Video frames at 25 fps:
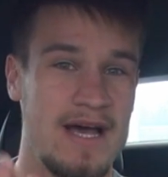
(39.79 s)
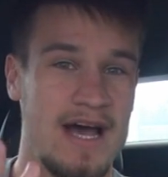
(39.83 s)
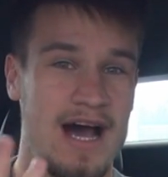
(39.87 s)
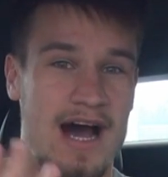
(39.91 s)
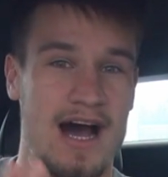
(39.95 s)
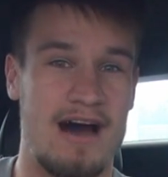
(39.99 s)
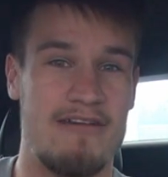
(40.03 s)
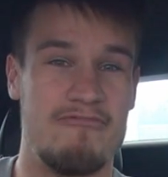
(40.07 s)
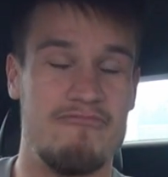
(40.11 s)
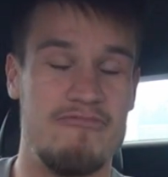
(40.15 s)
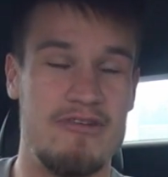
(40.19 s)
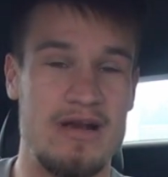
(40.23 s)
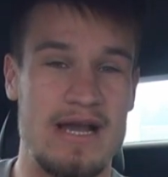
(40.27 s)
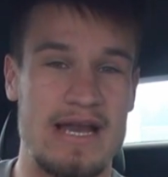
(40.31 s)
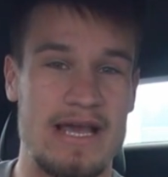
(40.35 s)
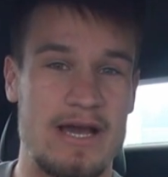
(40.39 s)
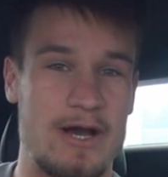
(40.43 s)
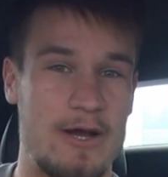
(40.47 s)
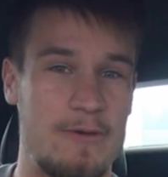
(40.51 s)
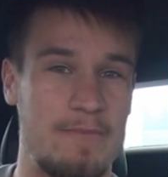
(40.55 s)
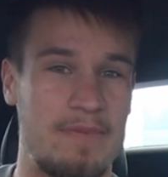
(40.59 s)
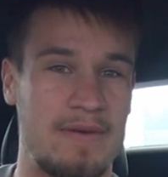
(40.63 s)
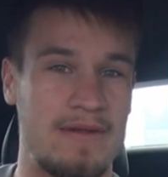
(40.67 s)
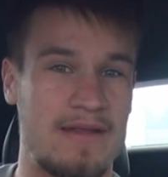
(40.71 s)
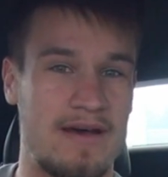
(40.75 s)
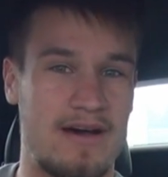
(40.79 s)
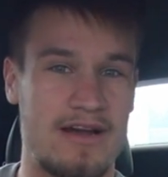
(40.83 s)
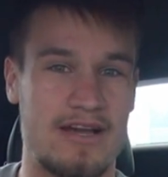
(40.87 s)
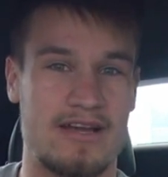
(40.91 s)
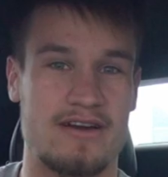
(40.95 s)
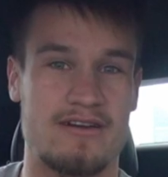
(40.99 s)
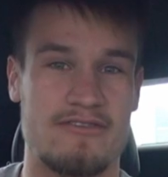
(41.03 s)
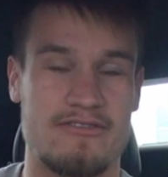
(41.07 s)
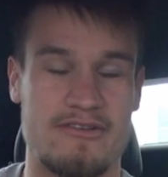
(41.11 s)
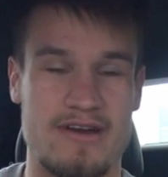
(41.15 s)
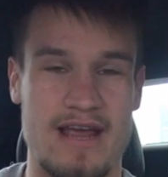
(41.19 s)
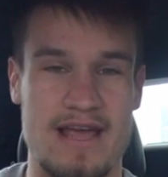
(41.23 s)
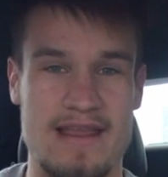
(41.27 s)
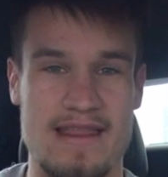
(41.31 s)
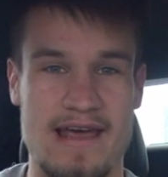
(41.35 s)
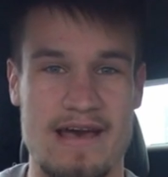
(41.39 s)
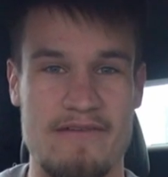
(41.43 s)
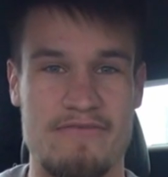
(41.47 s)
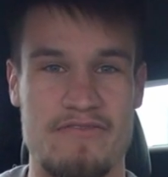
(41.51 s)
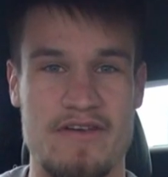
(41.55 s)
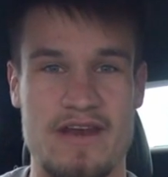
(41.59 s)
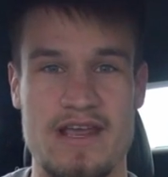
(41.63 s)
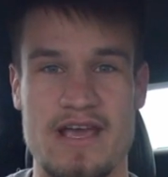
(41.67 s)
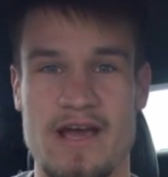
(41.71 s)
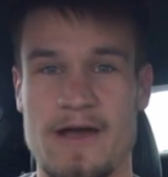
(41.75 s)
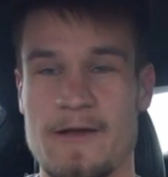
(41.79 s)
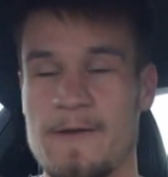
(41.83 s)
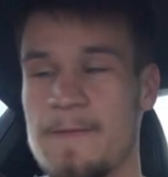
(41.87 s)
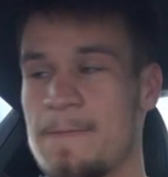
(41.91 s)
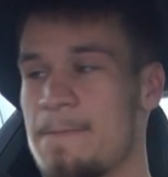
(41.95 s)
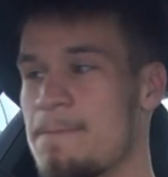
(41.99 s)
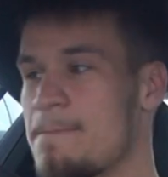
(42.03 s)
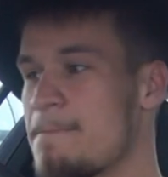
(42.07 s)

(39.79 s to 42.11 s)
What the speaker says: I'm really hoping that I can create that video.